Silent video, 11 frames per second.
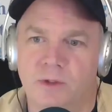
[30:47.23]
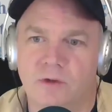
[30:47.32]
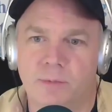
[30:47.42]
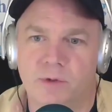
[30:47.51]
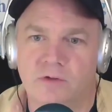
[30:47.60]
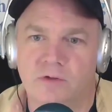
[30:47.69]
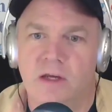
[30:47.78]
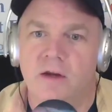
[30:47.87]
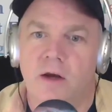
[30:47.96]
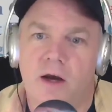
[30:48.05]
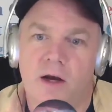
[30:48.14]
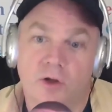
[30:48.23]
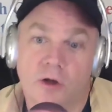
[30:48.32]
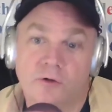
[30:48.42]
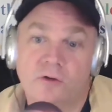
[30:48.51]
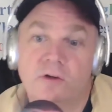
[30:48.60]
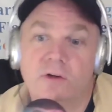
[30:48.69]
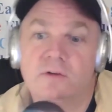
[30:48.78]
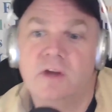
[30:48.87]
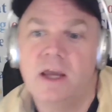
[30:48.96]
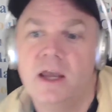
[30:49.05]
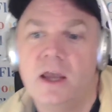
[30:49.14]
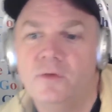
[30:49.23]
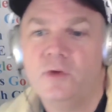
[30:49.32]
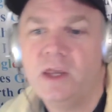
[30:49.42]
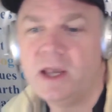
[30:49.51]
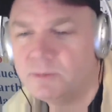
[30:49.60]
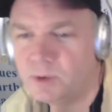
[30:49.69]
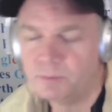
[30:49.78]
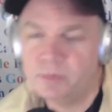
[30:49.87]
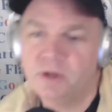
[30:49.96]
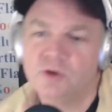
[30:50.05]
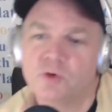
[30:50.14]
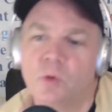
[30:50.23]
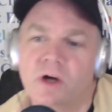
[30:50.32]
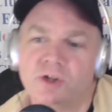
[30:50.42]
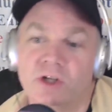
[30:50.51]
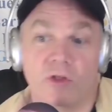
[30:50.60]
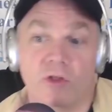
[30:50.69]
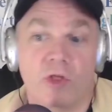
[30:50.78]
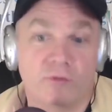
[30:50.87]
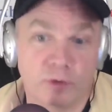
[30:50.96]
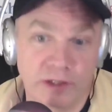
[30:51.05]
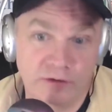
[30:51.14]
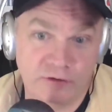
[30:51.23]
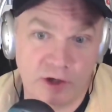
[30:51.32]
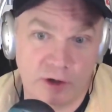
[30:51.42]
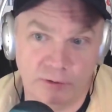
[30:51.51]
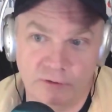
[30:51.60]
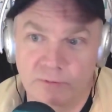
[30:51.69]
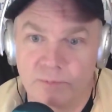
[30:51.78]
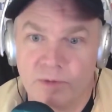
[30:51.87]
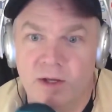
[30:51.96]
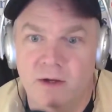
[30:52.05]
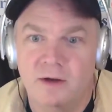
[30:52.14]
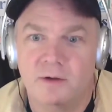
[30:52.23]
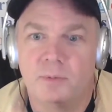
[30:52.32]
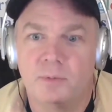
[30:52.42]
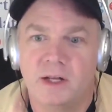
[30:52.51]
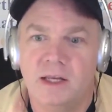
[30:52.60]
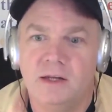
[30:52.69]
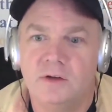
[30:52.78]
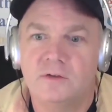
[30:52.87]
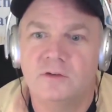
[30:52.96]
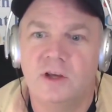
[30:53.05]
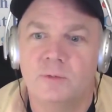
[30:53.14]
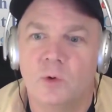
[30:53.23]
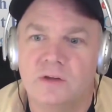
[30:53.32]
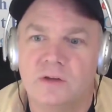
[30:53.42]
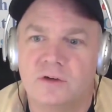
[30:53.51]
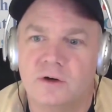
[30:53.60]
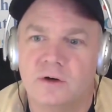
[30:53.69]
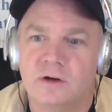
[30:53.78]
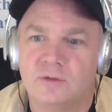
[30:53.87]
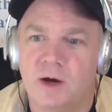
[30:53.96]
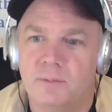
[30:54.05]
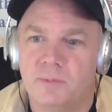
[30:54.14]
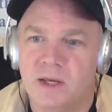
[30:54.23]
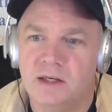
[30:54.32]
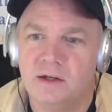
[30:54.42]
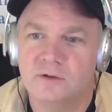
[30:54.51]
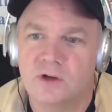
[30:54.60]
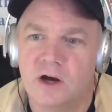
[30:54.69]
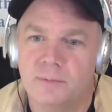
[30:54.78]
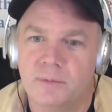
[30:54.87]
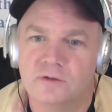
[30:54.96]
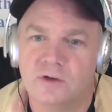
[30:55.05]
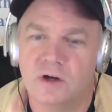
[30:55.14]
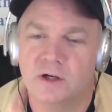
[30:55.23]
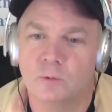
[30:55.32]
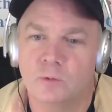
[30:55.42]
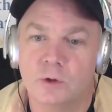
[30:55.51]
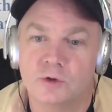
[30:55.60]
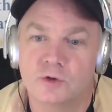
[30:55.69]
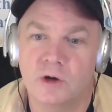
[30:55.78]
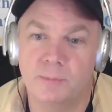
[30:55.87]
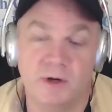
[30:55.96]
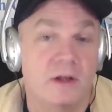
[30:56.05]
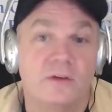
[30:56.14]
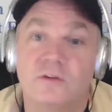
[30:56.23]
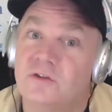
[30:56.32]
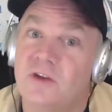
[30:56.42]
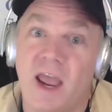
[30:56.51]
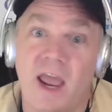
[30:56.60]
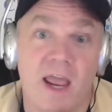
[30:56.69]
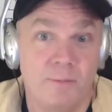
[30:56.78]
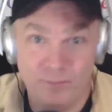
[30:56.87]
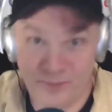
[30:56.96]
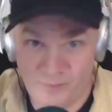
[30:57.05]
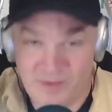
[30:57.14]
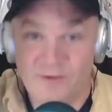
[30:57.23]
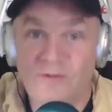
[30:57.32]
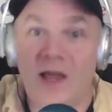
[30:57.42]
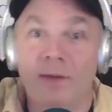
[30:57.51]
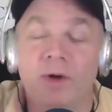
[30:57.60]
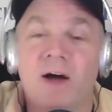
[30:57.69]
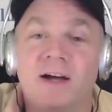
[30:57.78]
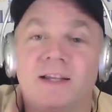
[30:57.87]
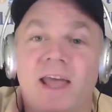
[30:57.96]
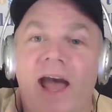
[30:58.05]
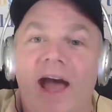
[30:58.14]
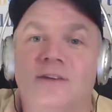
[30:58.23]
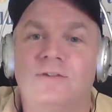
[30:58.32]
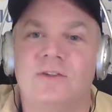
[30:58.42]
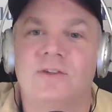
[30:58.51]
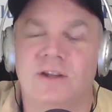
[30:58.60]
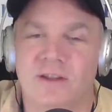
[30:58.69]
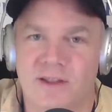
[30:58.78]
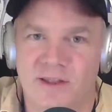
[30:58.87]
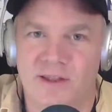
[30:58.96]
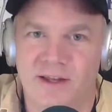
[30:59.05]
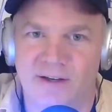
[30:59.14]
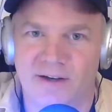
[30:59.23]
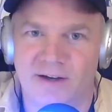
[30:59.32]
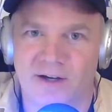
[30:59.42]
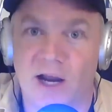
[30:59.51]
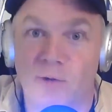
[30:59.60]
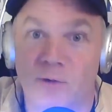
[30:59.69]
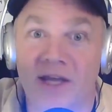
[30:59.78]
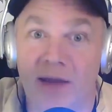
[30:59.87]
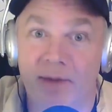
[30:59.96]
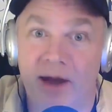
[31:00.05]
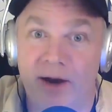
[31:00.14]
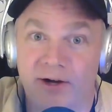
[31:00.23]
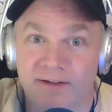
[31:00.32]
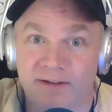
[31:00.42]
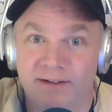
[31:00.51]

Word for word: picked up on this. Uh, Clarkson didn't say if he had been binge watching The Flintstones, uh, but he did seem quite serious about making his comments on Road tripping. same same podcast that that uh, Kyrie came out on,